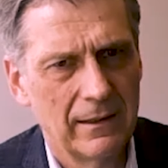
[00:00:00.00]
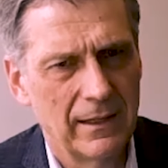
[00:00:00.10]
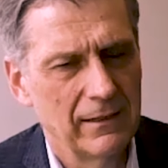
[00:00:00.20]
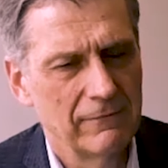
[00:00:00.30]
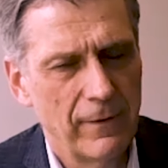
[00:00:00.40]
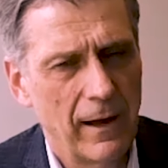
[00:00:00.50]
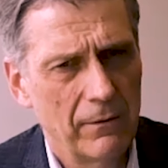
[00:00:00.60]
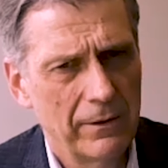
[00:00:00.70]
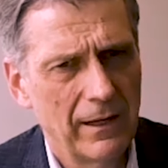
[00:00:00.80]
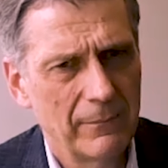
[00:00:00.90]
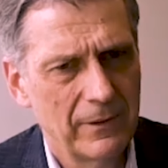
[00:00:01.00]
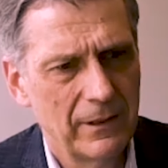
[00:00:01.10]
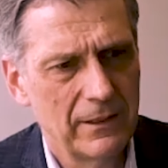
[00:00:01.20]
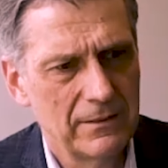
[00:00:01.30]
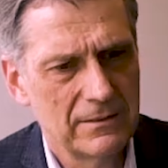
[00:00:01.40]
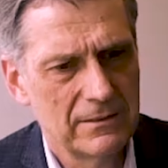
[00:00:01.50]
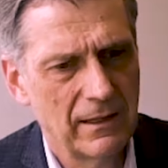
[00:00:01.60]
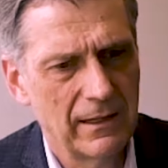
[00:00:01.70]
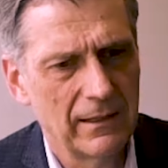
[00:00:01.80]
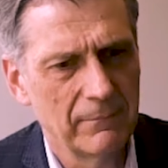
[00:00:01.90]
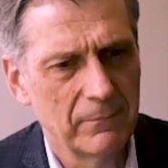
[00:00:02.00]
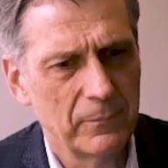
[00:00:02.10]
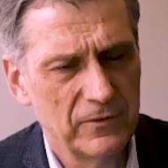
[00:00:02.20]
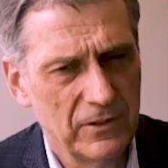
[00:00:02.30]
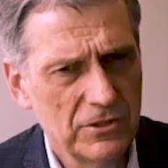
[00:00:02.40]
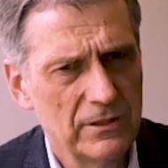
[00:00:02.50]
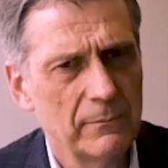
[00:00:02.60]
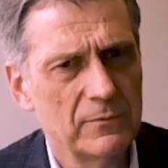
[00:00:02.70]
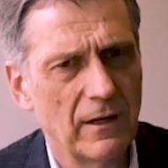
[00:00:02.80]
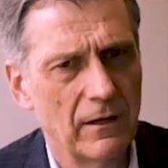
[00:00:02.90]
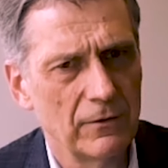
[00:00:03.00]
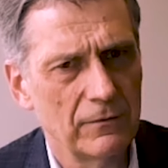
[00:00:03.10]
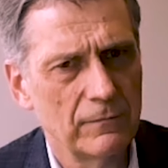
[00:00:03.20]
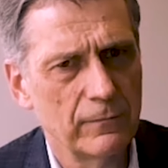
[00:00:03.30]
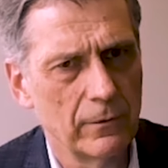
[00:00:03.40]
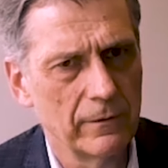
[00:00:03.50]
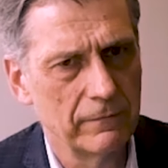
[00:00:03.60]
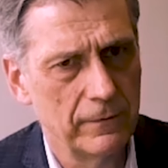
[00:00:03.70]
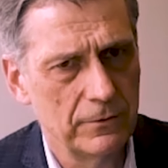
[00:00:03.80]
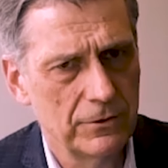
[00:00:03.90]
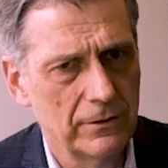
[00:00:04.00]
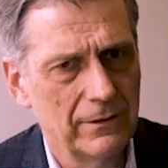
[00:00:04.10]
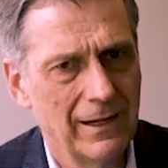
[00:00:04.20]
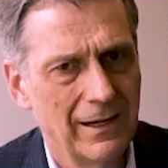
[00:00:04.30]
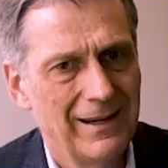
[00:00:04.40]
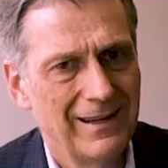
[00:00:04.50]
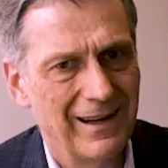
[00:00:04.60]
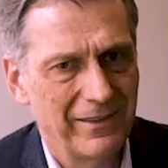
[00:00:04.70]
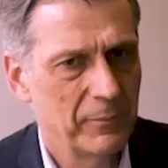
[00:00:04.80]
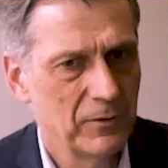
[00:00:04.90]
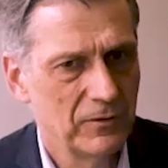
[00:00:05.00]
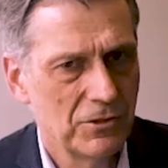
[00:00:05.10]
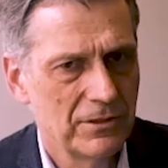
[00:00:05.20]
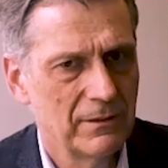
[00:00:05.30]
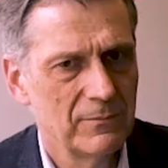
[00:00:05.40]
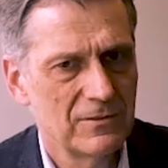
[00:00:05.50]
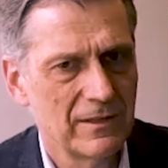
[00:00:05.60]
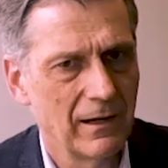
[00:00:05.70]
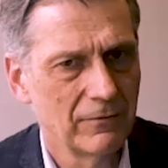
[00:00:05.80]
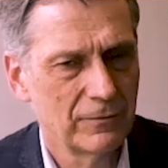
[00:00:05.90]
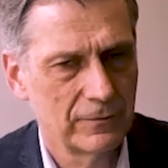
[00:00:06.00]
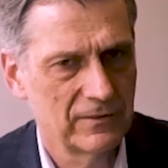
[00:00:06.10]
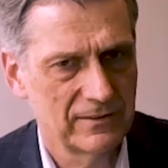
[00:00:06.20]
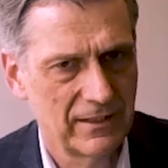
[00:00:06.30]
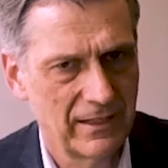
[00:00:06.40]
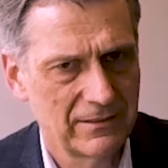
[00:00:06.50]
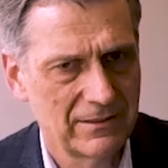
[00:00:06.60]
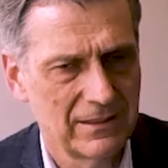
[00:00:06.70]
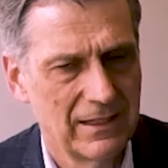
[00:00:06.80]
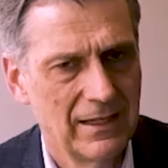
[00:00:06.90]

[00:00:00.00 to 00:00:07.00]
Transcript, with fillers: of how companies um, position themselves for the future, how they position themselves for success,